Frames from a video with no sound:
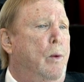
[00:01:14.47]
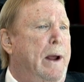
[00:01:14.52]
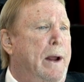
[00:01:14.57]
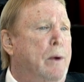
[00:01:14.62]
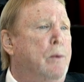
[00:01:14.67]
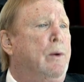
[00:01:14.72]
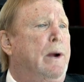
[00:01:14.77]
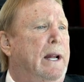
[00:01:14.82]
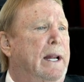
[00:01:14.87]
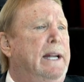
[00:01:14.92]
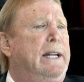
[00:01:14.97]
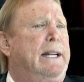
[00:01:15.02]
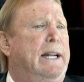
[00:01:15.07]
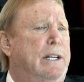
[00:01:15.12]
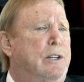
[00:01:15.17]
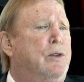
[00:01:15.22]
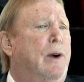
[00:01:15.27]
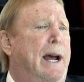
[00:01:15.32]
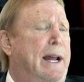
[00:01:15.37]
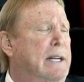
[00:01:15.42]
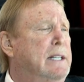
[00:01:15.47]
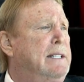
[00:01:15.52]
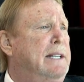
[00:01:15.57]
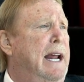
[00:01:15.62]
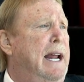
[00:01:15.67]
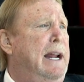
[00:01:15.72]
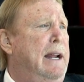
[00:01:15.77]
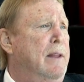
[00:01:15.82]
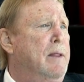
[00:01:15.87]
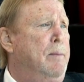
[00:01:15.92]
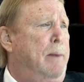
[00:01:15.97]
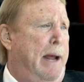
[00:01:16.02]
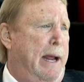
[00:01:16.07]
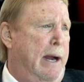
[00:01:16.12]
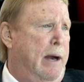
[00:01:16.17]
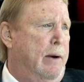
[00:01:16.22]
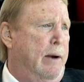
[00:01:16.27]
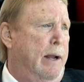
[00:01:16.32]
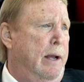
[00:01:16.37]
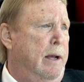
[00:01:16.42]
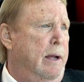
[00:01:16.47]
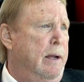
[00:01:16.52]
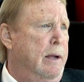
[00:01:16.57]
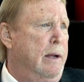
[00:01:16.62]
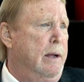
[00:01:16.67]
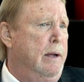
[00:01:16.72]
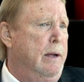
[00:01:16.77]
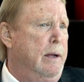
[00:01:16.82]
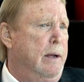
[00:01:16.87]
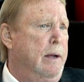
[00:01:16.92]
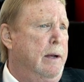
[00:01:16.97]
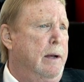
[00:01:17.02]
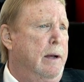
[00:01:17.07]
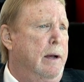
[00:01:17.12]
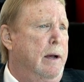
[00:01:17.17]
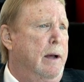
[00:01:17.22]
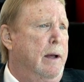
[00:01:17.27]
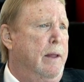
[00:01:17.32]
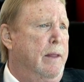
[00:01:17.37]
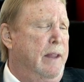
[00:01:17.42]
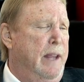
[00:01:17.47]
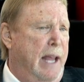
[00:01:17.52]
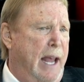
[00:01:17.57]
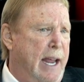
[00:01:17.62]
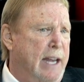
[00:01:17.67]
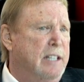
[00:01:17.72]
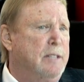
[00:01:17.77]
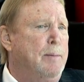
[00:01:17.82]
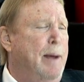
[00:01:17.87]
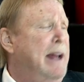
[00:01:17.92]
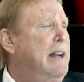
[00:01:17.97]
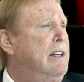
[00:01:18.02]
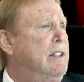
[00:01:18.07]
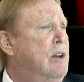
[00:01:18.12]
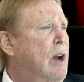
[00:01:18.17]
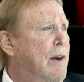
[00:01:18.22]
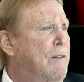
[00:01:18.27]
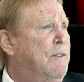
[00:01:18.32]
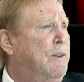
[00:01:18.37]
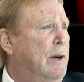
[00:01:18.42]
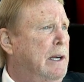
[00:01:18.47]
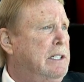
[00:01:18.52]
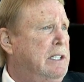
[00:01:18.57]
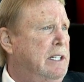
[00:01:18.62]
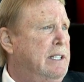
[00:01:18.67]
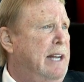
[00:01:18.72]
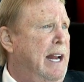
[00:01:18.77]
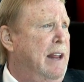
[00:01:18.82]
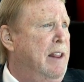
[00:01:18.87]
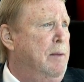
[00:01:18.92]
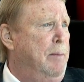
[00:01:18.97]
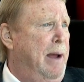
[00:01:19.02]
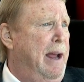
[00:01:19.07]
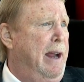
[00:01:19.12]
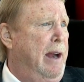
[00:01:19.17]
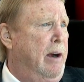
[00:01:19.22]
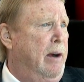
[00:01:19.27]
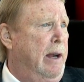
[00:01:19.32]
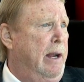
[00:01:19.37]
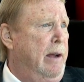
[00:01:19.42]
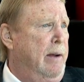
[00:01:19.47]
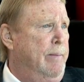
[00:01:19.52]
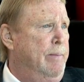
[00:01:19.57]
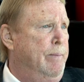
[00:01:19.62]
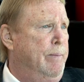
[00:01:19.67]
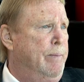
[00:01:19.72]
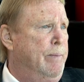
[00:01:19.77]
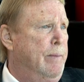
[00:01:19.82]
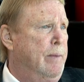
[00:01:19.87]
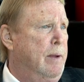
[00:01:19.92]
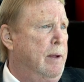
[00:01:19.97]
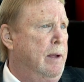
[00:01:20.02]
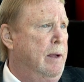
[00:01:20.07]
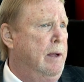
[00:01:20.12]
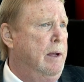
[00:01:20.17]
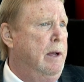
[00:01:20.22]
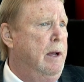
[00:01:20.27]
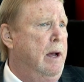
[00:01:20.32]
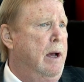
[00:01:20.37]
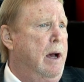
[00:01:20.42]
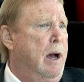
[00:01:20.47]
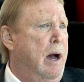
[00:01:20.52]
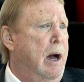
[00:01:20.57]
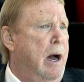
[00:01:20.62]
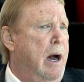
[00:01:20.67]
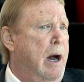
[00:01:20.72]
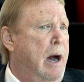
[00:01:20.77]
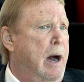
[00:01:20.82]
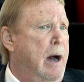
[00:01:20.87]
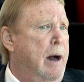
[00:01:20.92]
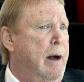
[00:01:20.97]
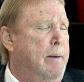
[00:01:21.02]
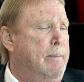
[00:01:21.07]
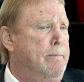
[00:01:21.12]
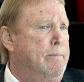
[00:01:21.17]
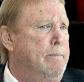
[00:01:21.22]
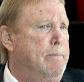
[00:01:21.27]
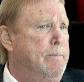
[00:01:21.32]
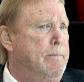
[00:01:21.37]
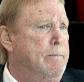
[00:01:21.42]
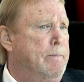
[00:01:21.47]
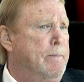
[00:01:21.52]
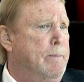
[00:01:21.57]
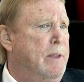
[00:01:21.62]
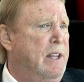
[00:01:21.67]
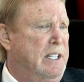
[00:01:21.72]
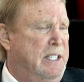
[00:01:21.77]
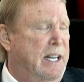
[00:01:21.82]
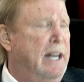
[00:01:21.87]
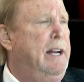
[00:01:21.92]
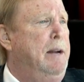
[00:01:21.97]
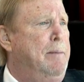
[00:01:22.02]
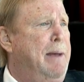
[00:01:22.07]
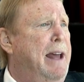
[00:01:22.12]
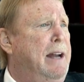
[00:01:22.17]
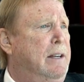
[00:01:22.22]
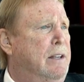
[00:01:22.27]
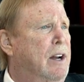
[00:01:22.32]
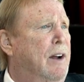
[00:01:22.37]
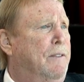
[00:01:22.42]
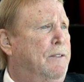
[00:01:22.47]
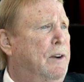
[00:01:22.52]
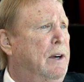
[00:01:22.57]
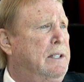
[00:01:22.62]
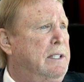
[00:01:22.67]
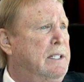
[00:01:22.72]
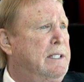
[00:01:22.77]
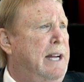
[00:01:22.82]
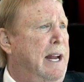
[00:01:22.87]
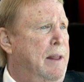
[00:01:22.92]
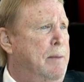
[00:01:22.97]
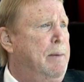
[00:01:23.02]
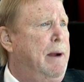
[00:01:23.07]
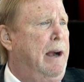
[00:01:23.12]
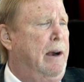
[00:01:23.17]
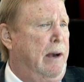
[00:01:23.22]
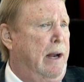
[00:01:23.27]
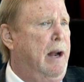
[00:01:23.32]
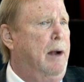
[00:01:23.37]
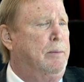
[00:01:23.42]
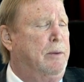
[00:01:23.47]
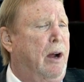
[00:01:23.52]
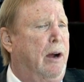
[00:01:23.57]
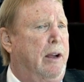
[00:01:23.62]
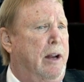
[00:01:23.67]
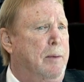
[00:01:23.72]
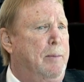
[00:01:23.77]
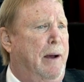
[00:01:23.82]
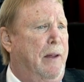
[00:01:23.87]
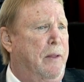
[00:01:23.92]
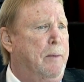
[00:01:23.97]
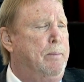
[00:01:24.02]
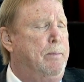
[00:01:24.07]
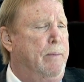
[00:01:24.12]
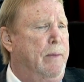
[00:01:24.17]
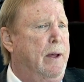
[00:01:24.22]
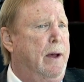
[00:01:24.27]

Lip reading: we really did try to stay in the Bay Area. The A's made it tough for us to stay in the Bay Area. The city made it tough for us to stay in the Bay Area, and I'm talking about